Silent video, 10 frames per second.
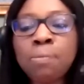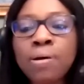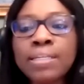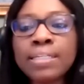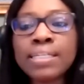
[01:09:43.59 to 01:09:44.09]

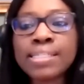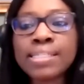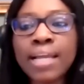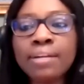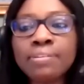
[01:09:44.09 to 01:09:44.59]
monthly
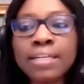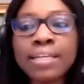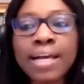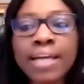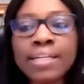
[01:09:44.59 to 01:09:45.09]
salary
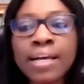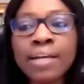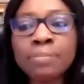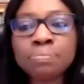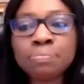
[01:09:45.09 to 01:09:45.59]
in
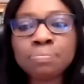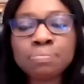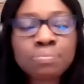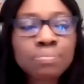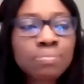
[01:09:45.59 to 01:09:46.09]
Canada
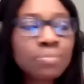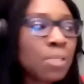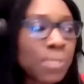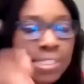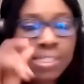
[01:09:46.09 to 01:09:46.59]

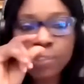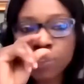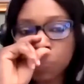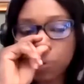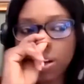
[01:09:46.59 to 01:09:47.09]
with
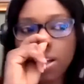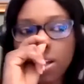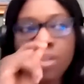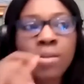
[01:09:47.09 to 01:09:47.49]
skilled work?